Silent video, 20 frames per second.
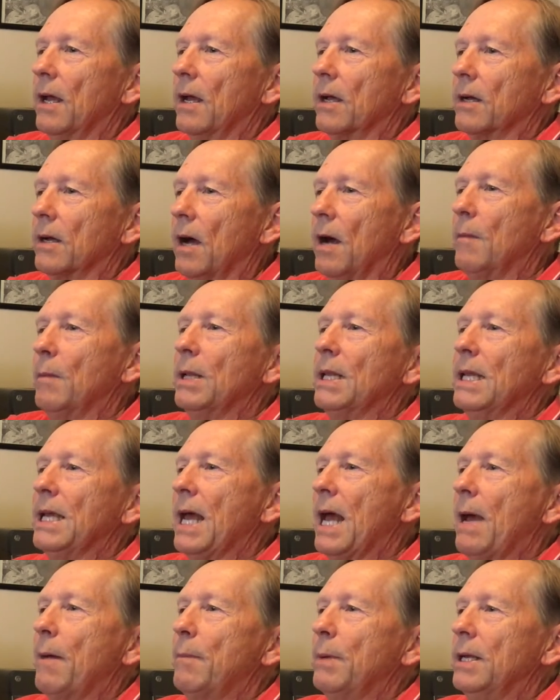commonly
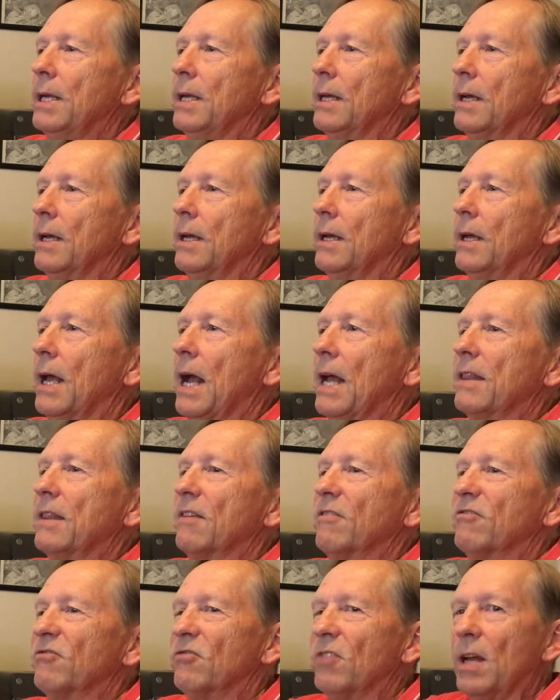happening at the
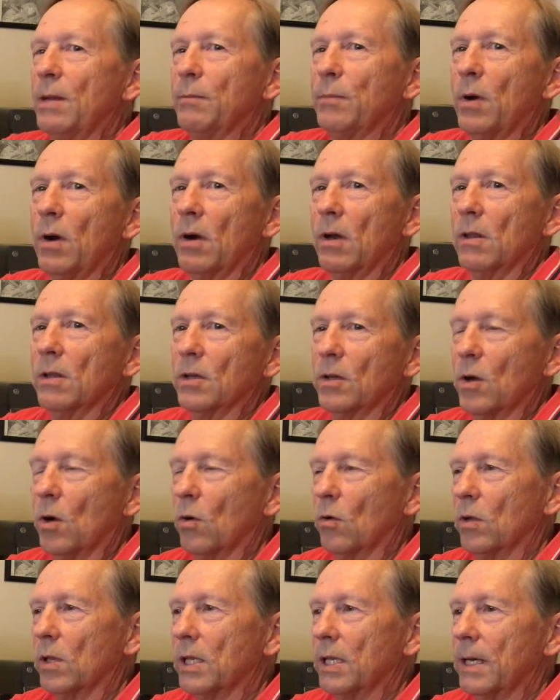front part of the
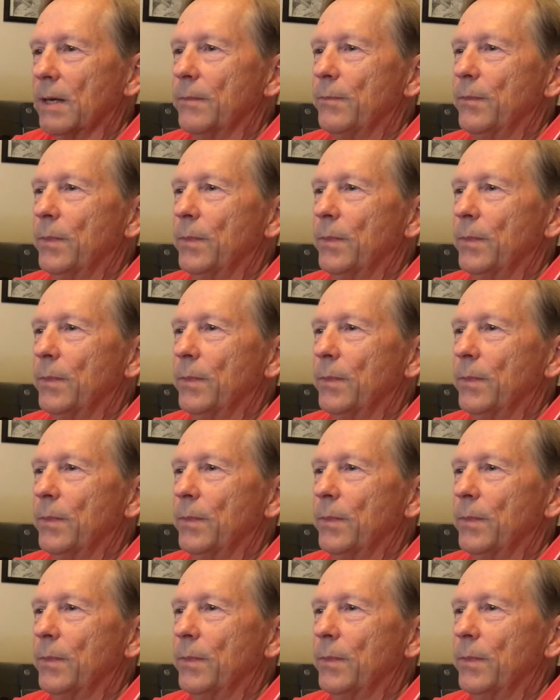cochlea,